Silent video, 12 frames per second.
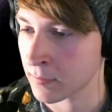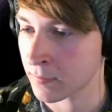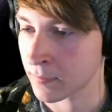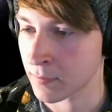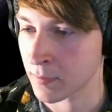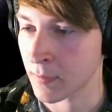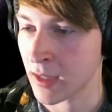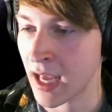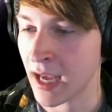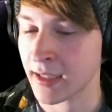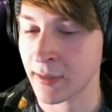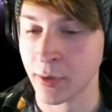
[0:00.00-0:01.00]
Yikes. Yeah,
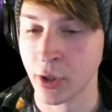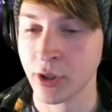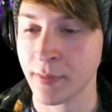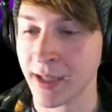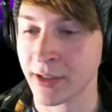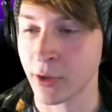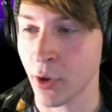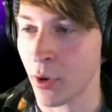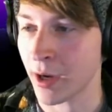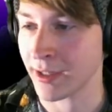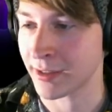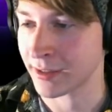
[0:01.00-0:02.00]
except yours makes
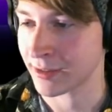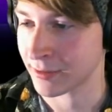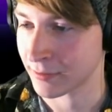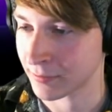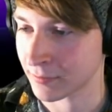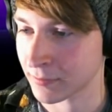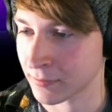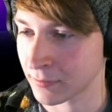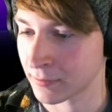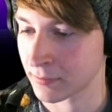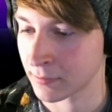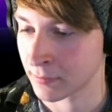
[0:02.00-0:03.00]
noise.
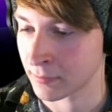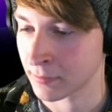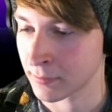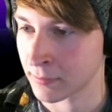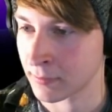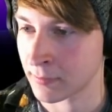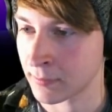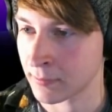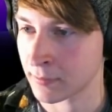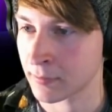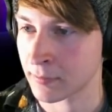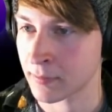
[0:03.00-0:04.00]
Yeah.
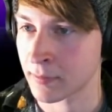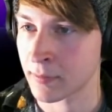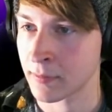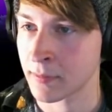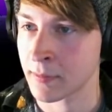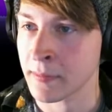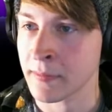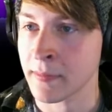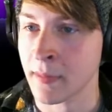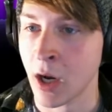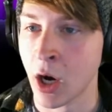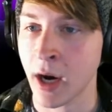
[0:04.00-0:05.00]

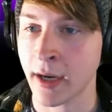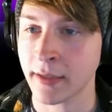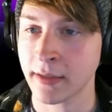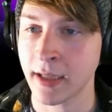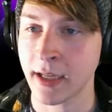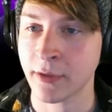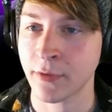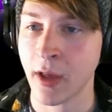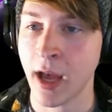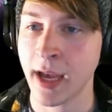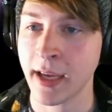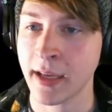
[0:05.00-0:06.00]
All right, it's
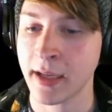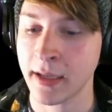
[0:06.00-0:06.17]
flying.